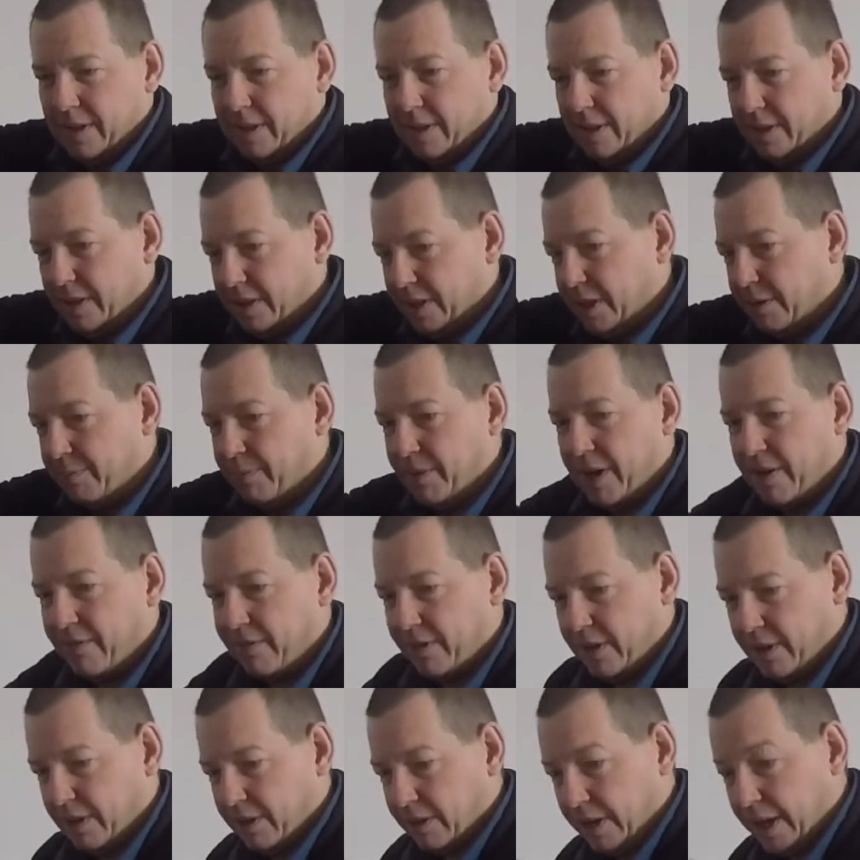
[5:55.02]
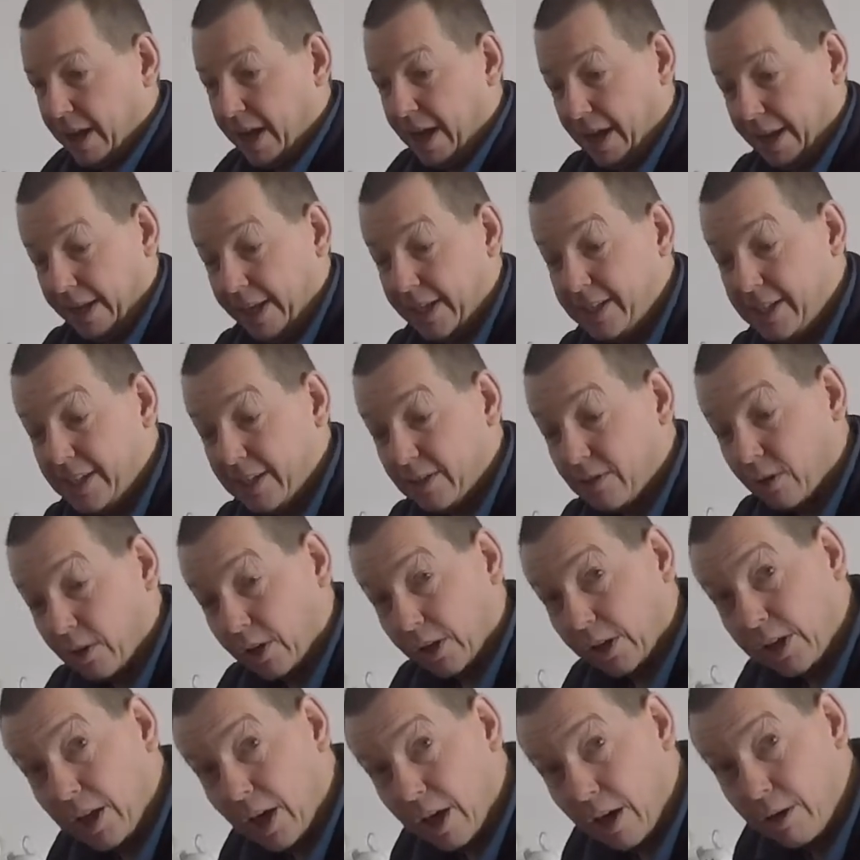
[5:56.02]
Then we have a knot. This has got the
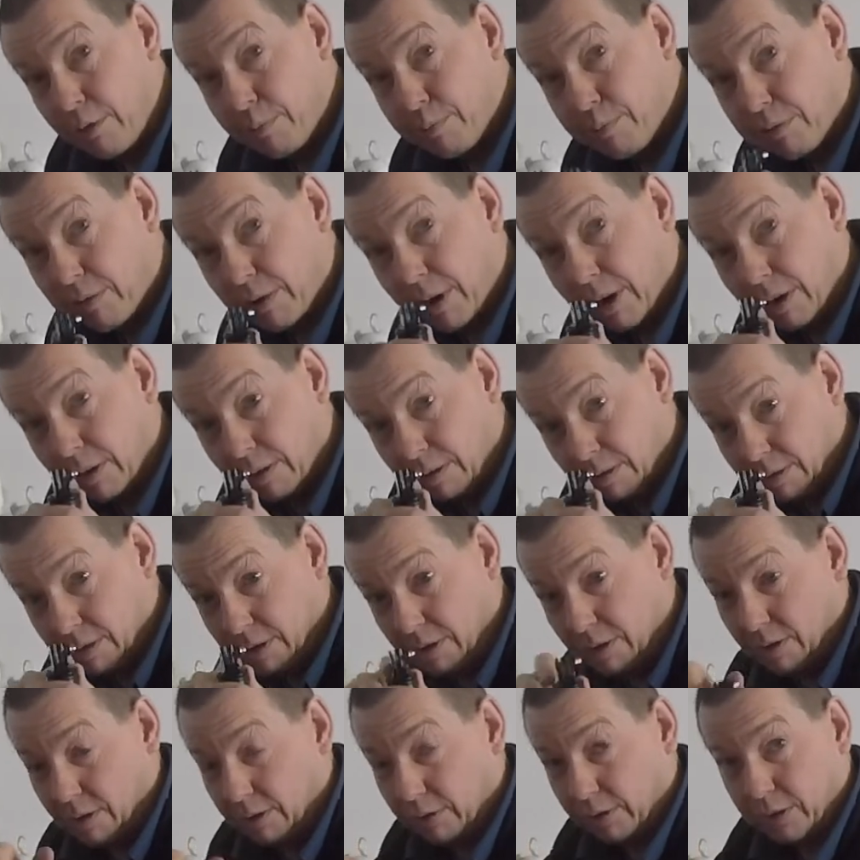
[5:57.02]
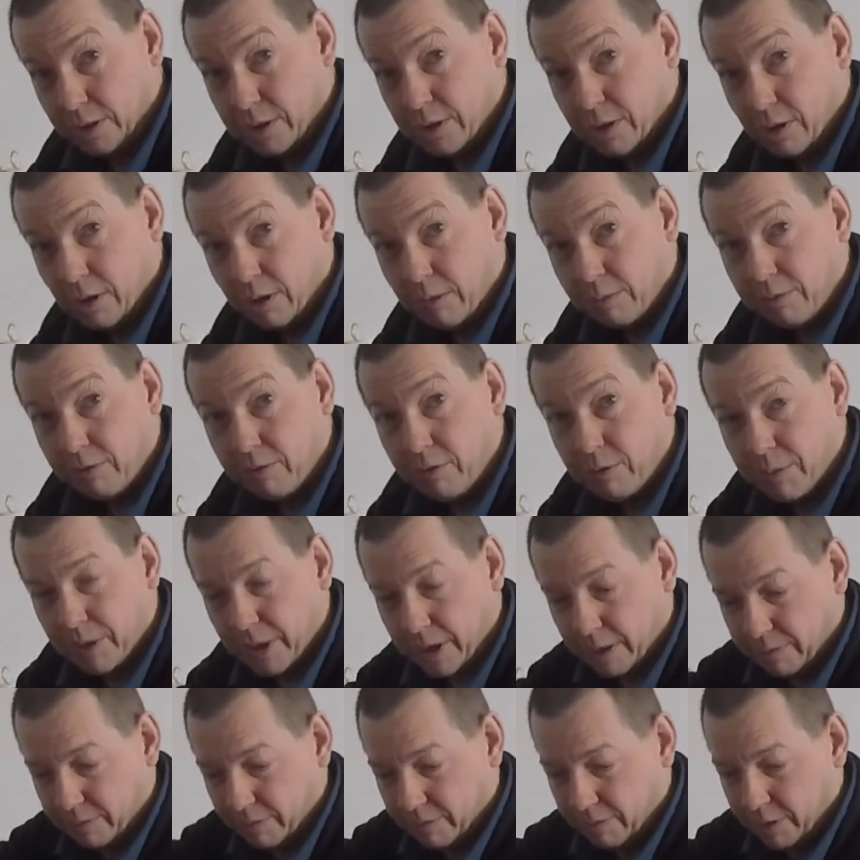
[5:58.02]
GoPro on top. When
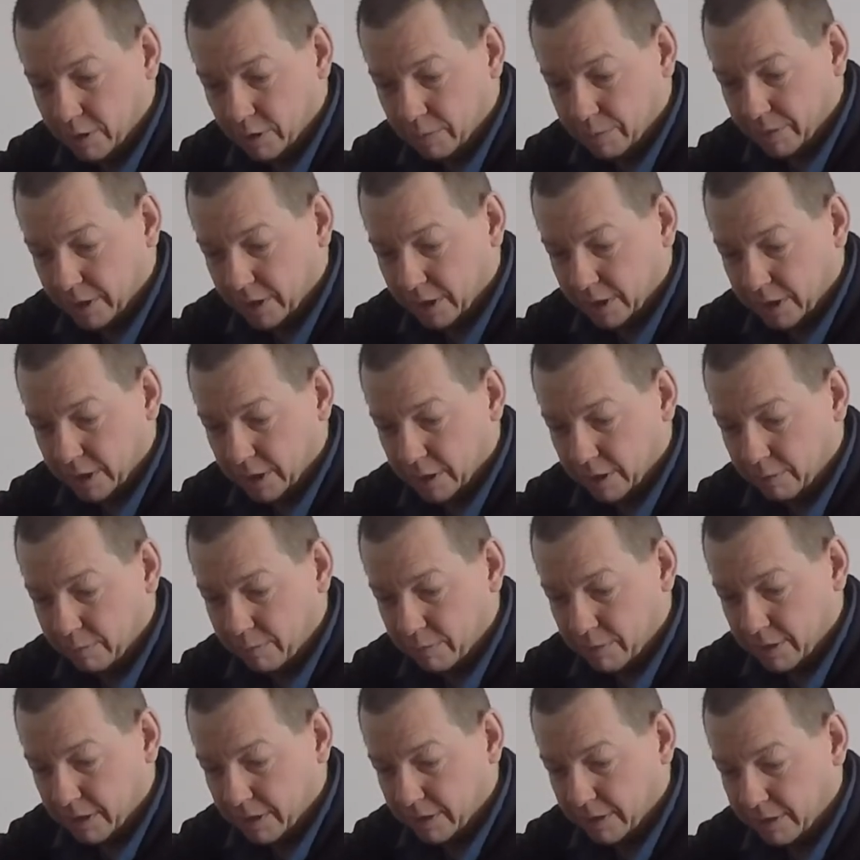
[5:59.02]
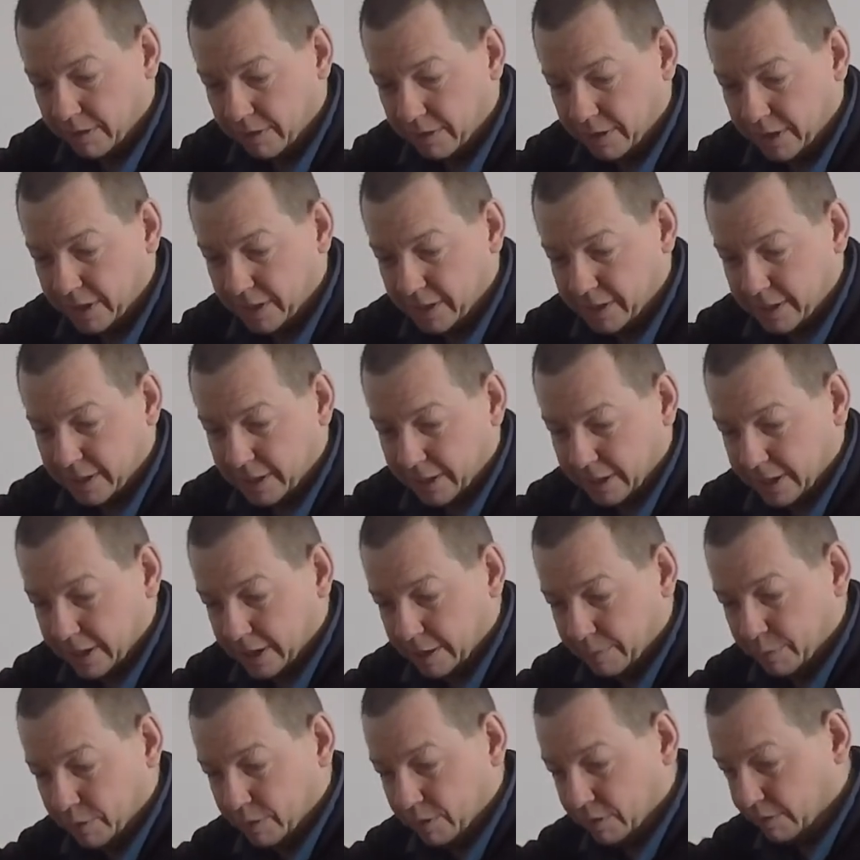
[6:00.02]
I'm filming the GoPro, this can
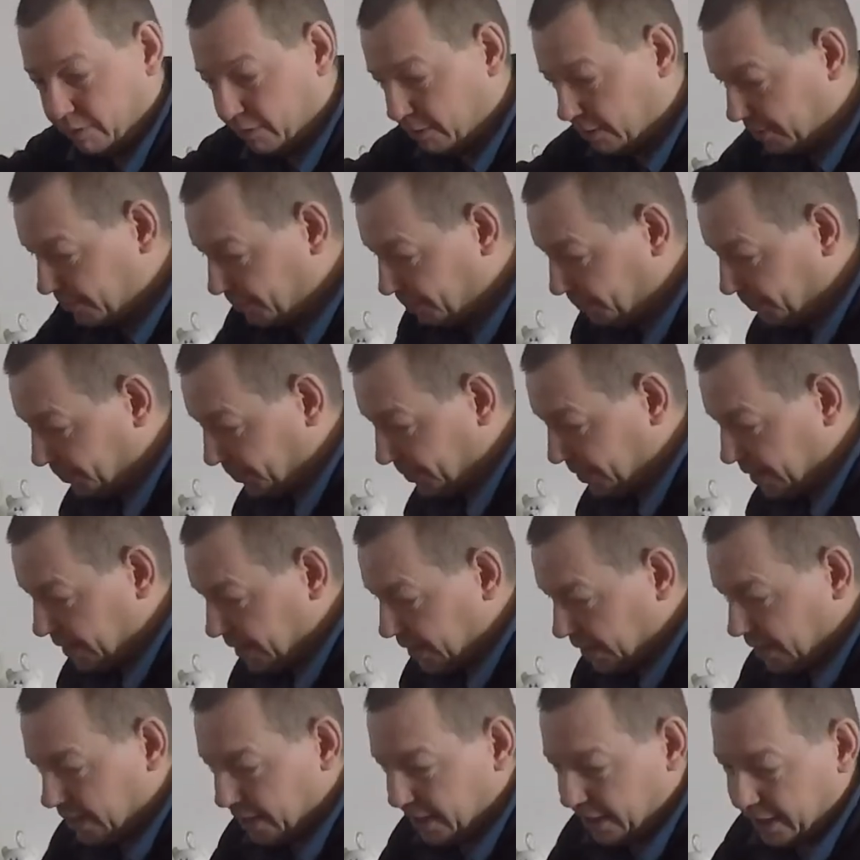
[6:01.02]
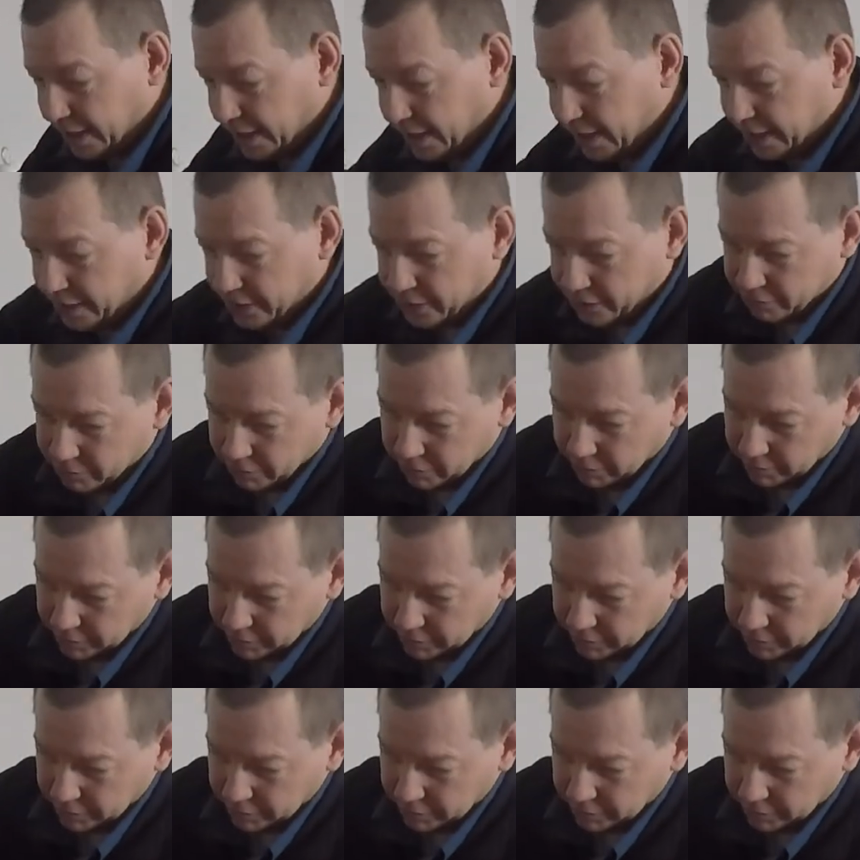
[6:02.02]
come off. Then this screws